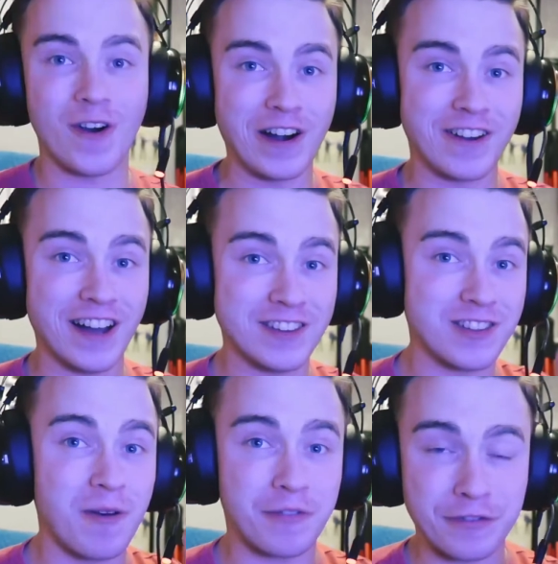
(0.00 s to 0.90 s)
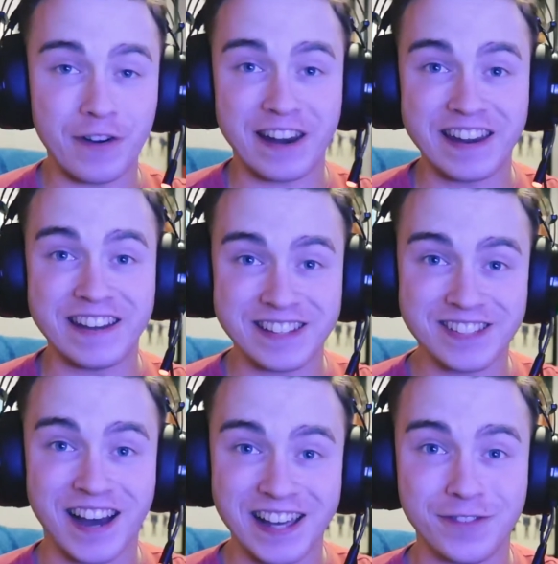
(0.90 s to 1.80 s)
Alright guys, I'm freaking
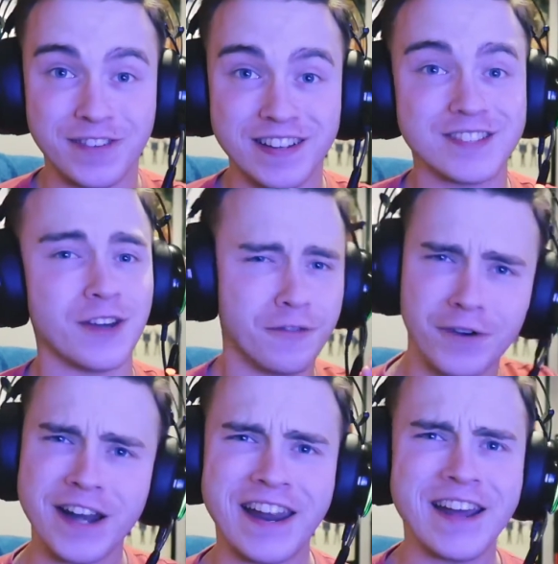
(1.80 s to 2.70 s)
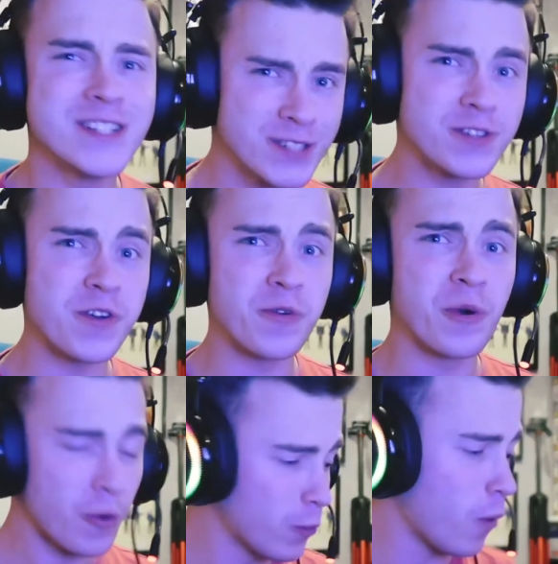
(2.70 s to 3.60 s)
excited for this, so 3,
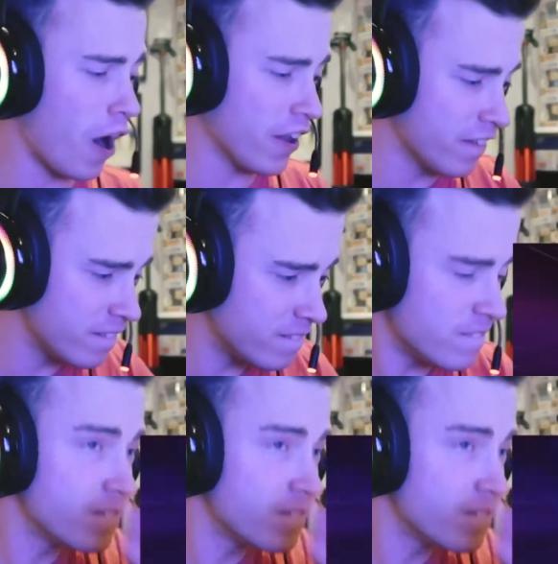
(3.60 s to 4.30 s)
2, 1...